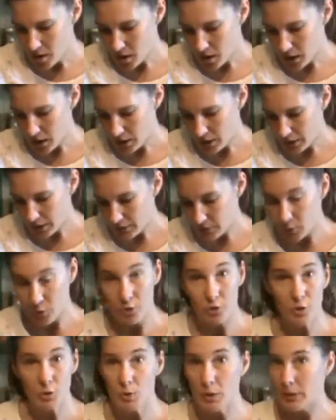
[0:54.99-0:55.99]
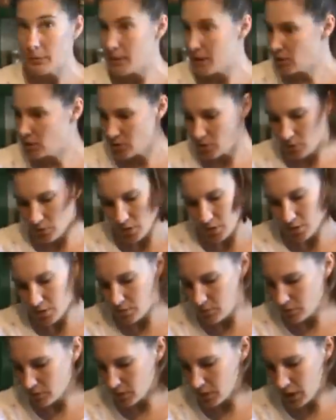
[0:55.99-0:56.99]
If you're squeamish, you can
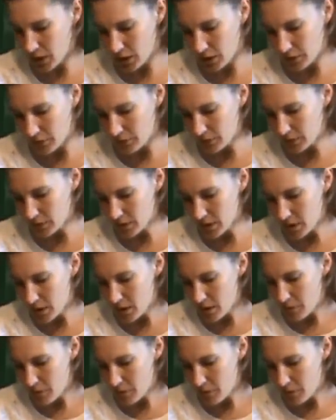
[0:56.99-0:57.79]
use gloves,